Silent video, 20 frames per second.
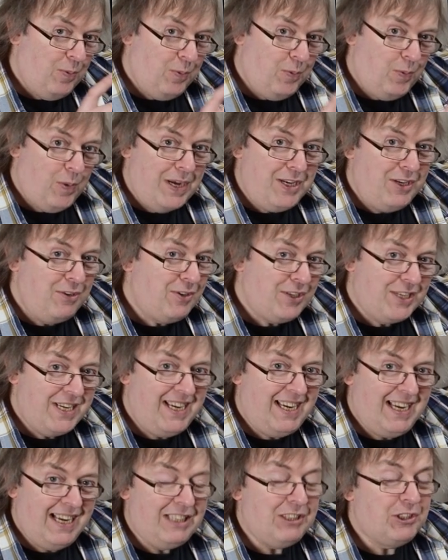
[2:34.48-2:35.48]
when you
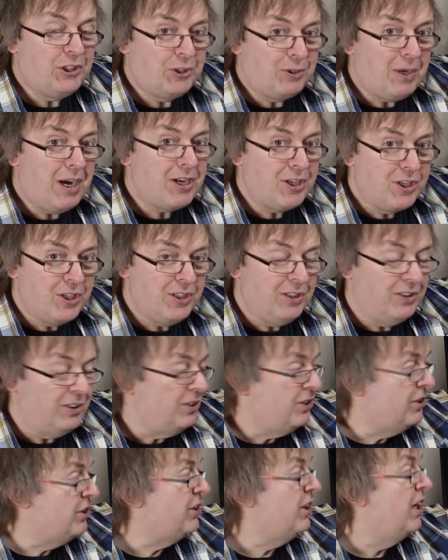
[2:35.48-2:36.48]
see
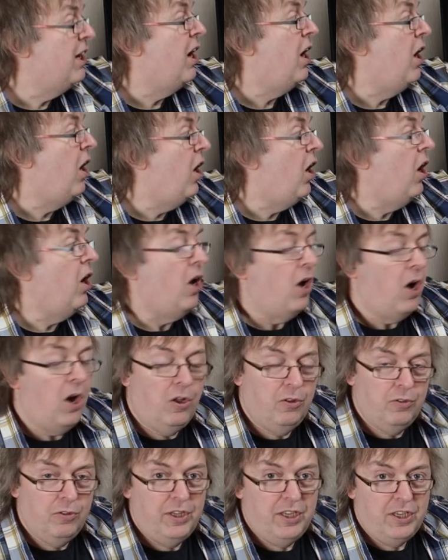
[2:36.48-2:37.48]
instructions
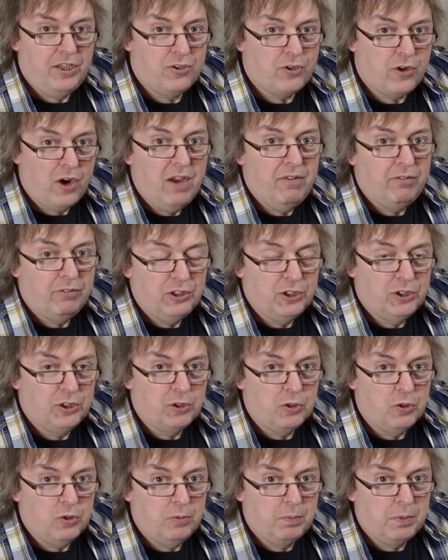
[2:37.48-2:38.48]
on the driver
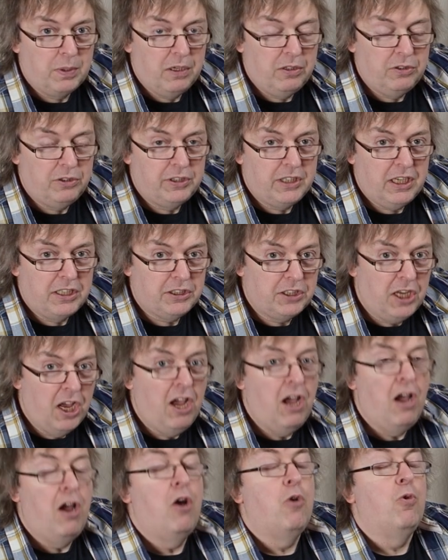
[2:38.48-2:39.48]
install process,
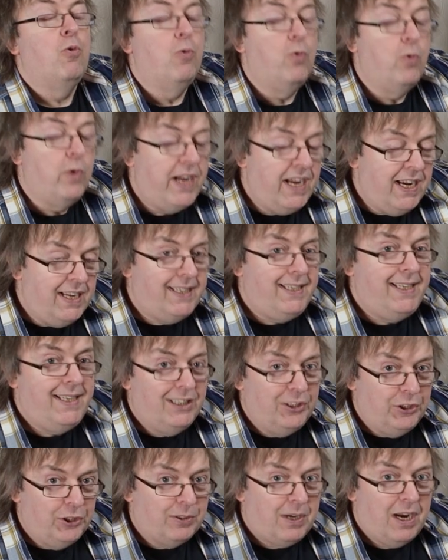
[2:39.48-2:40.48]
read the
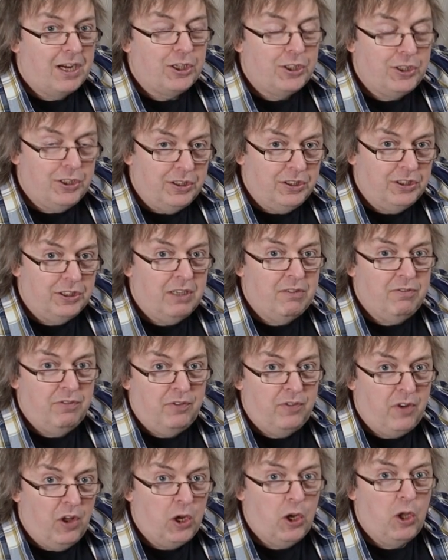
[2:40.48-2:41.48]
instructions and
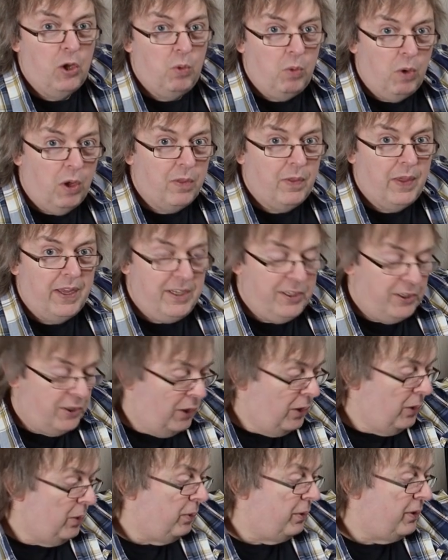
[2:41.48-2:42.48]
follow what they
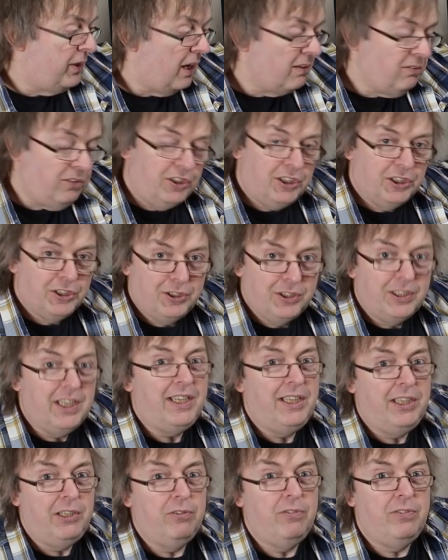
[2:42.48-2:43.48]
do. Don't just
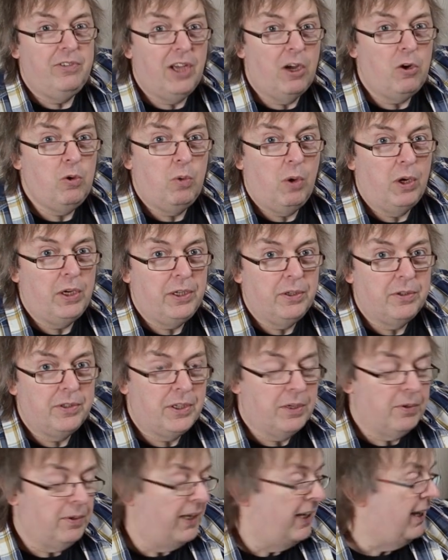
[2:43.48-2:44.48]
think you know what you're
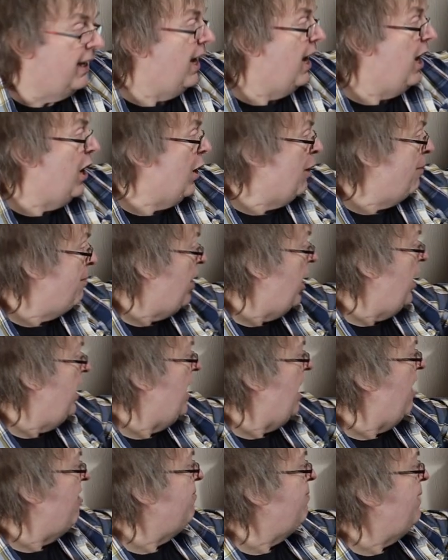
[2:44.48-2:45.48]
doing. I
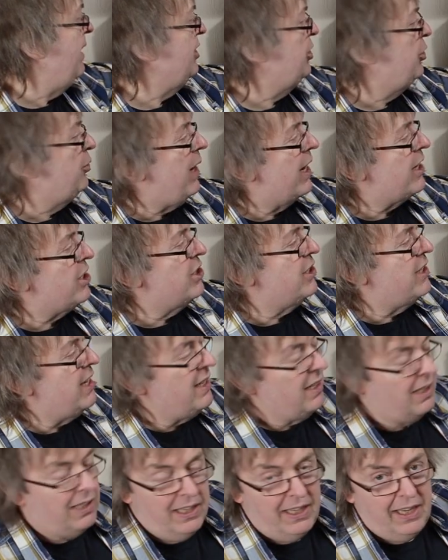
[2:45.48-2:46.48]
have managed to
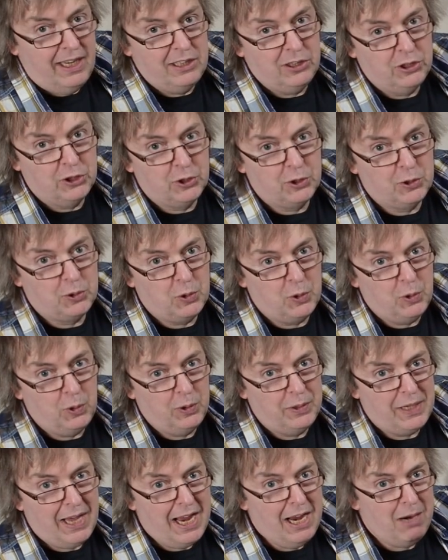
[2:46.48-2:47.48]
accidentally
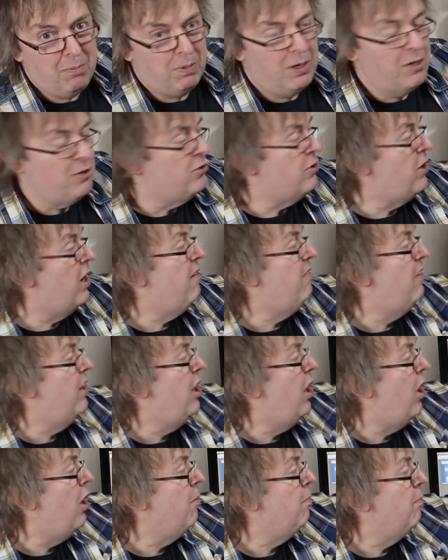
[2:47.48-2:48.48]
install the AirPrint
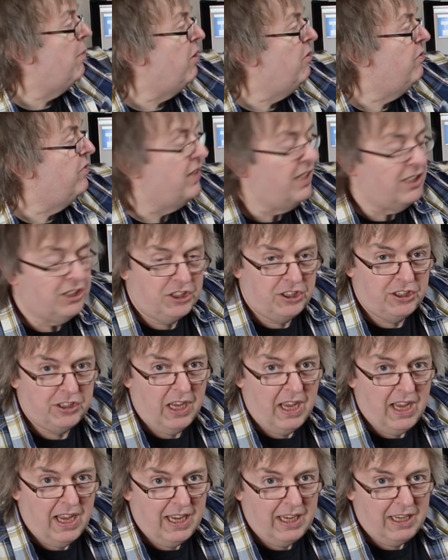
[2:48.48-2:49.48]
driver on both this,
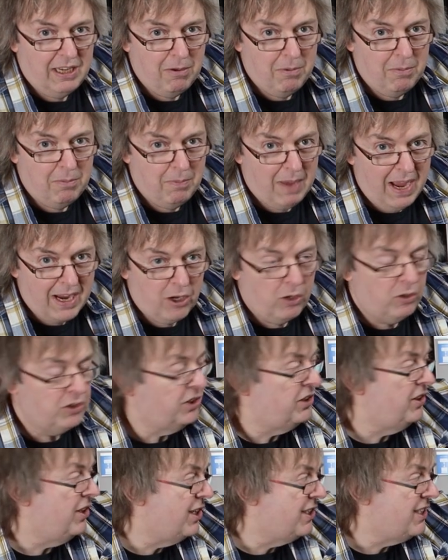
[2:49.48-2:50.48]
a Mac
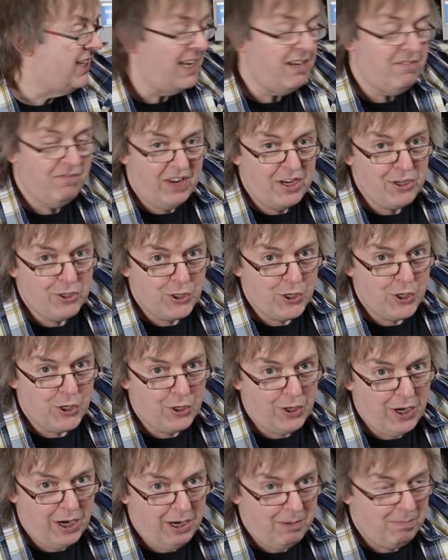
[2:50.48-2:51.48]
OS 13
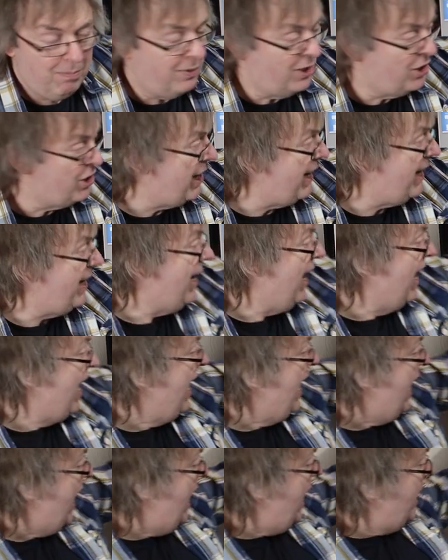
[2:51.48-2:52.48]
Ventura machine,
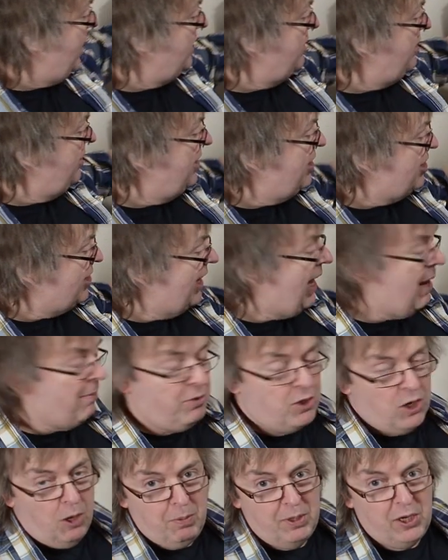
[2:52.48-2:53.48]
and this
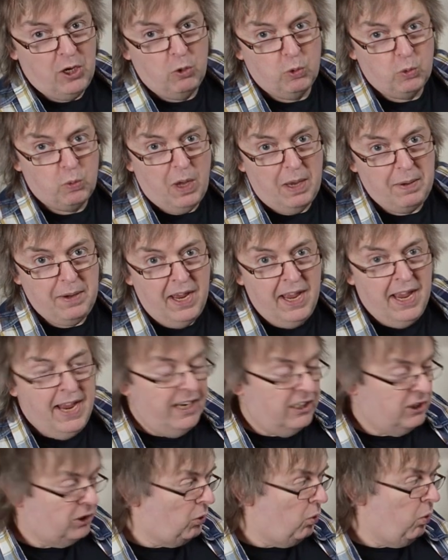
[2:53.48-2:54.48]
laptop, an old one.
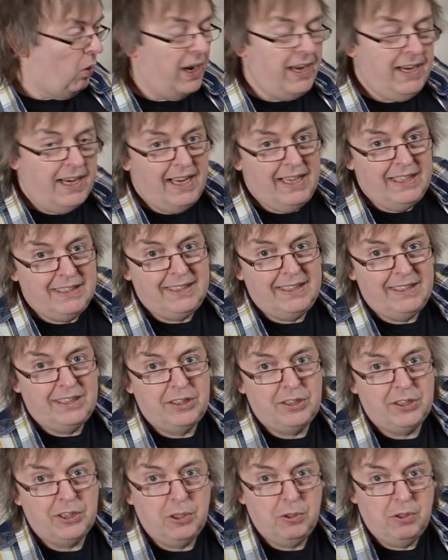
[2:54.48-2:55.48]
It's quite easy
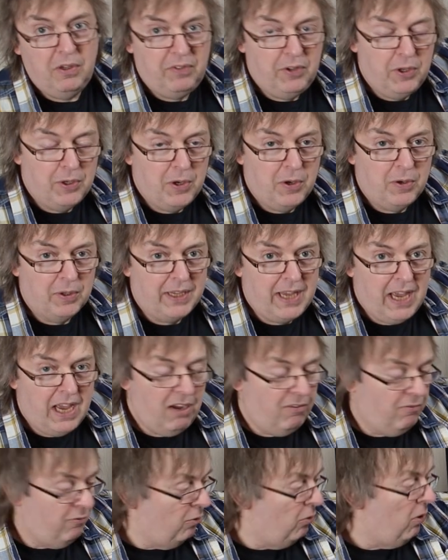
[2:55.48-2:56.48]
to do if you're not
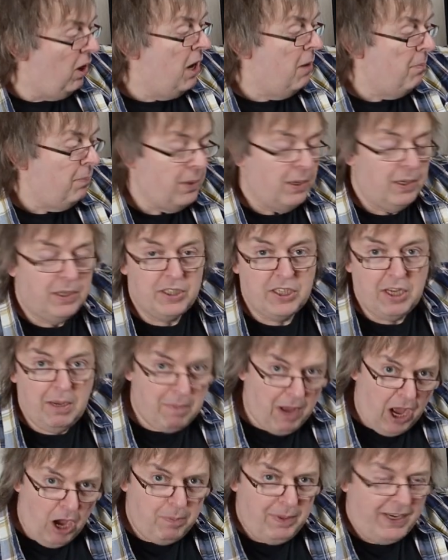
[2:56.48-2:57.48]
careful, but
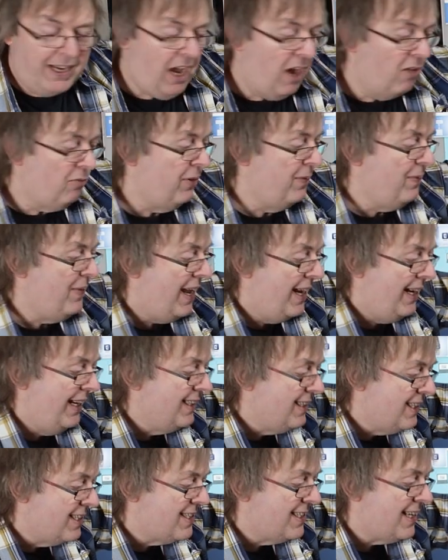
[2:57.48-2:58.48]
I'll be covering that
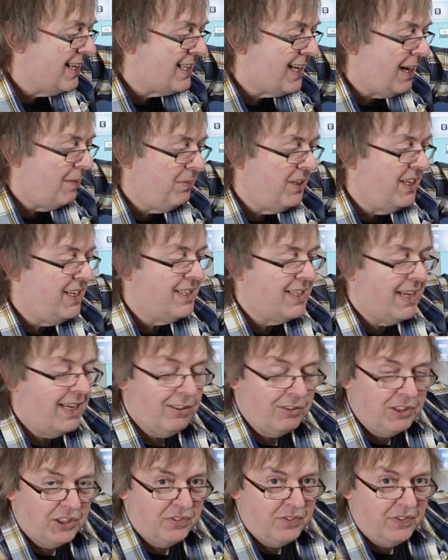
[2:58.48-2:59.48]
in the setup
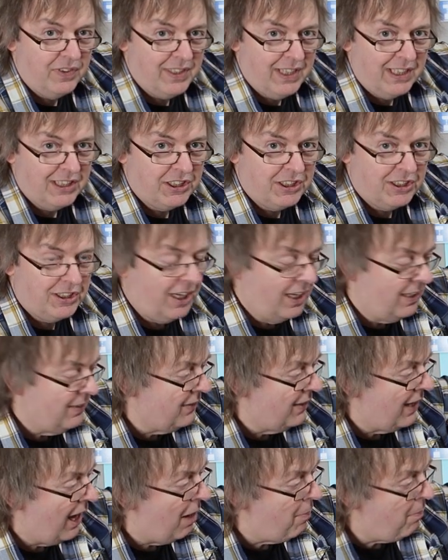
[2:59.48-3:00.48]
details for this and
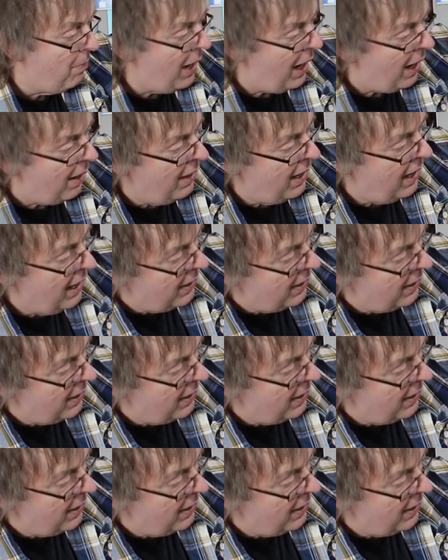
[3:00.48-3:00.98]
that. But